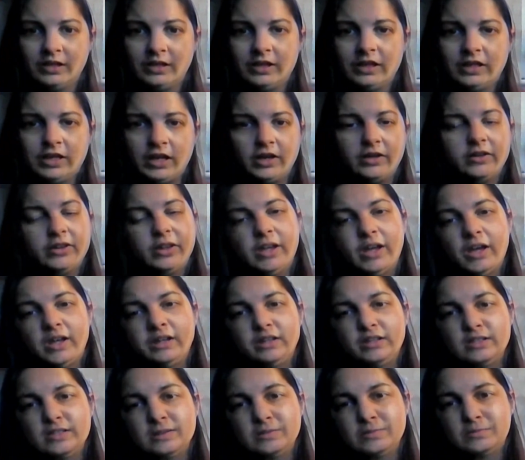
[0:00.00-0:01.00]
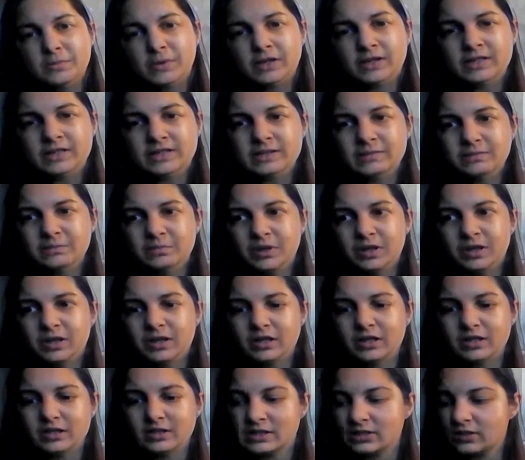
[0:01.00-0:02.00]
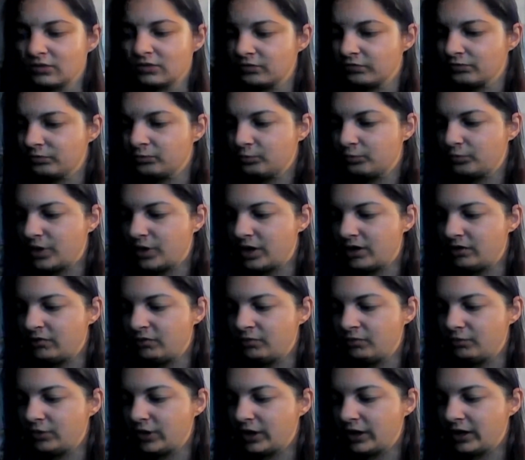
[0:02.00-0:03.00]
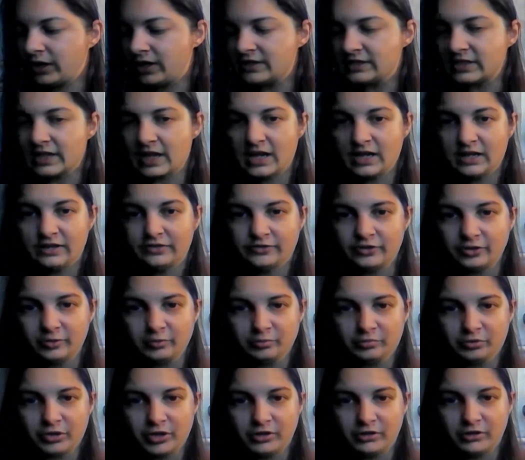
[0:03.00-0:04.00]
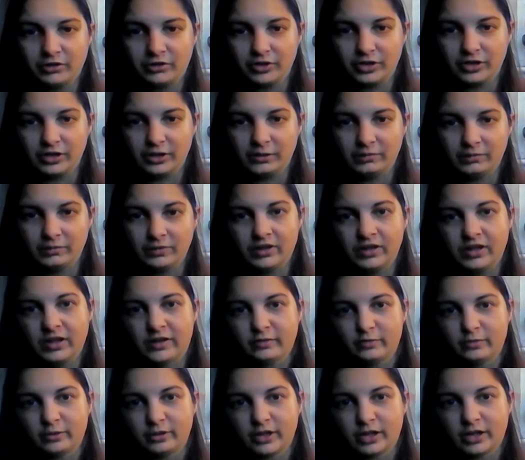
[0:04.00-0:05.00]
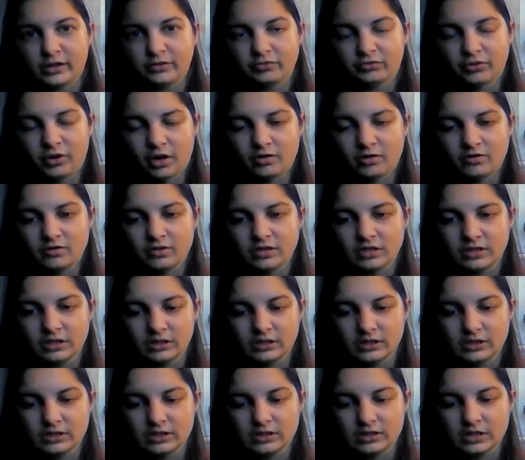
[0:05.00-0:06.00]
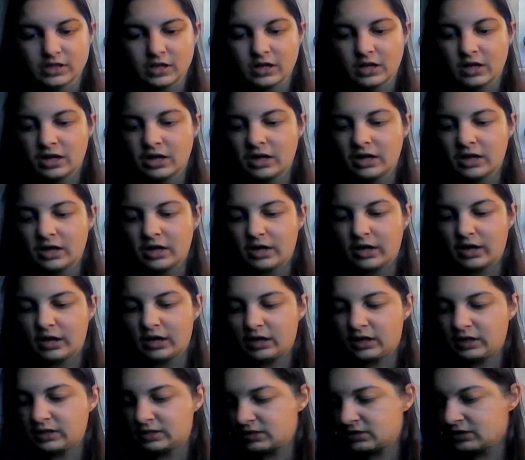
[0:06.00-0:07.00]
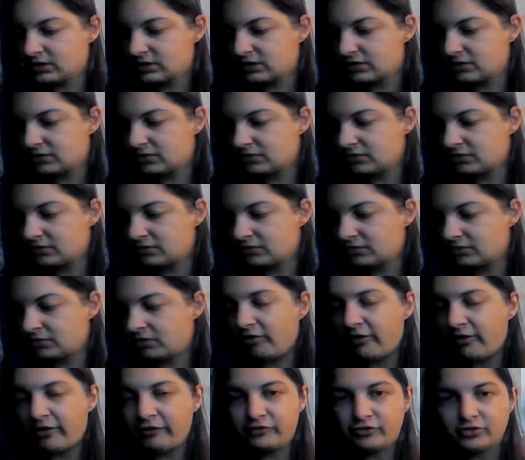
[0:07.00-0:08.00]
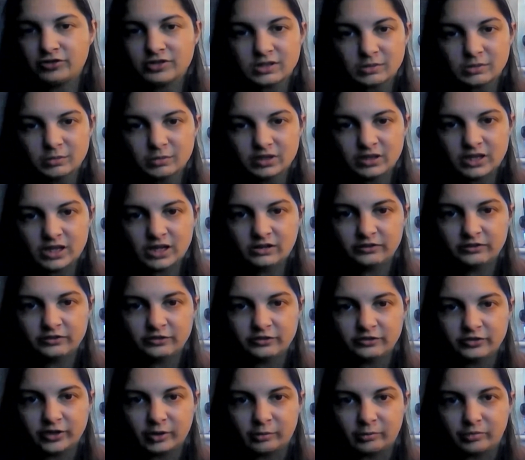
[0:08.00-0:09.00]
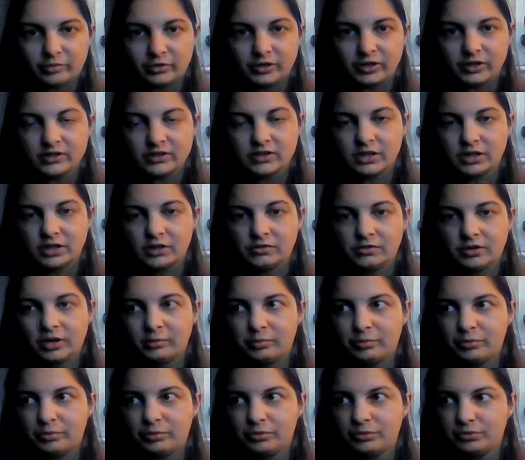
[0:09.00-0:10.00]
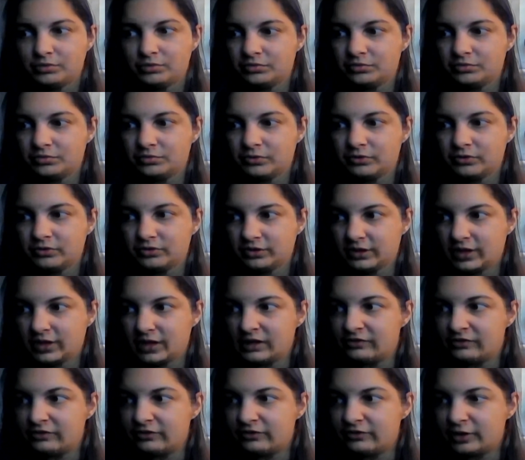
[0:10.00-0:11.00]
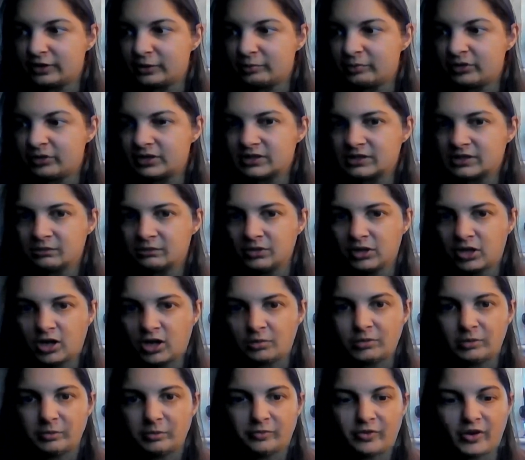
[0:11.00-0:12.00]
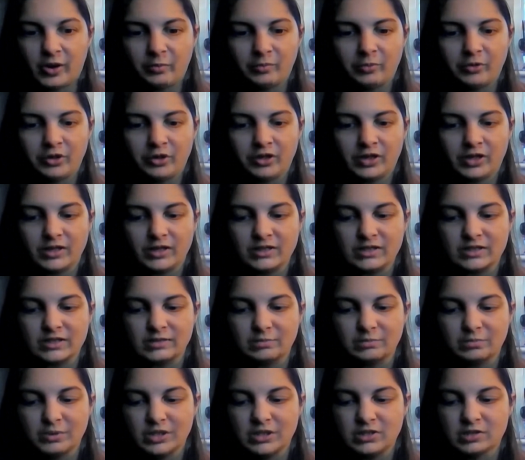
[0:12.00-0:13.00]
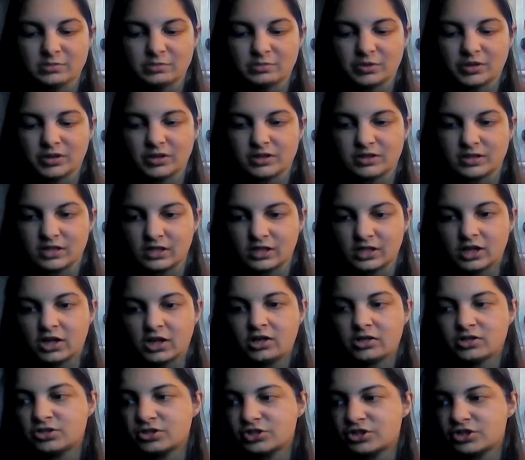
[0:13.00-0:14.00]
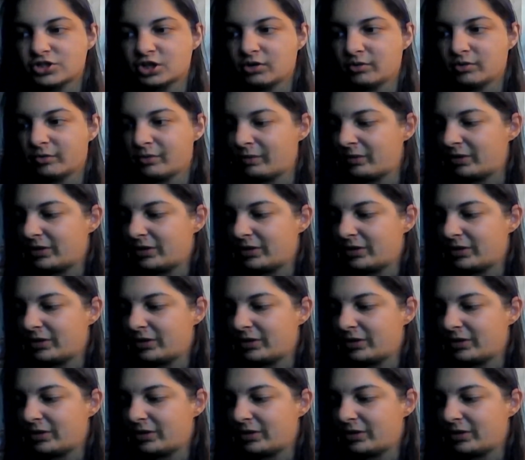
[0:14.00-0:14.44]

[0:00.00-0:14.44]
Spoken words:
here. They had these amazing bags. One had elephant print on it and the other one had roses, and I've got some of the elephant fabric, so I bought the elephant fabric, some llama fabric and some beetle bugs the last show we